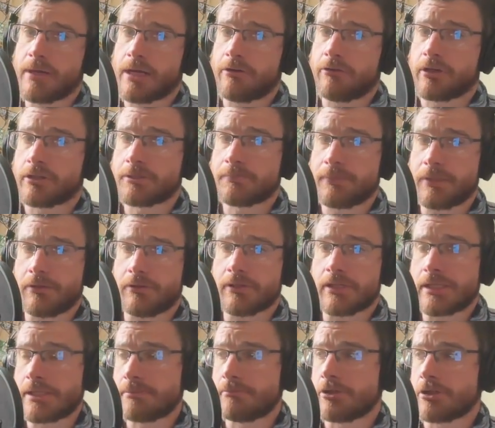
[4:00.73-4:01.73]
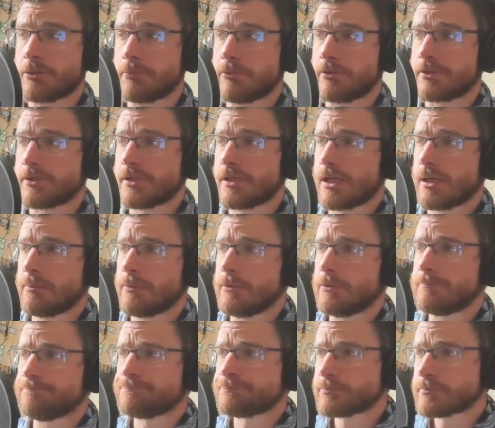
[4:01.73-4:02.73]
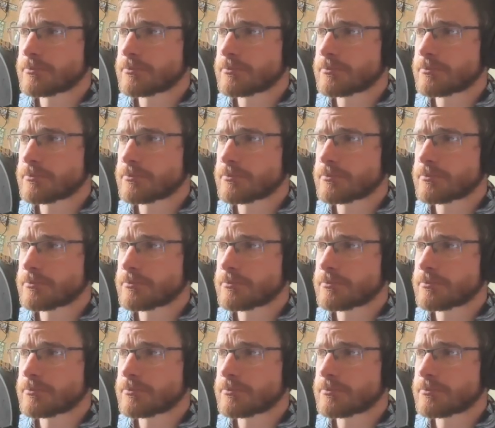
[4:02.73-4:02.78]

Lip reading: better experience. It's much more stable.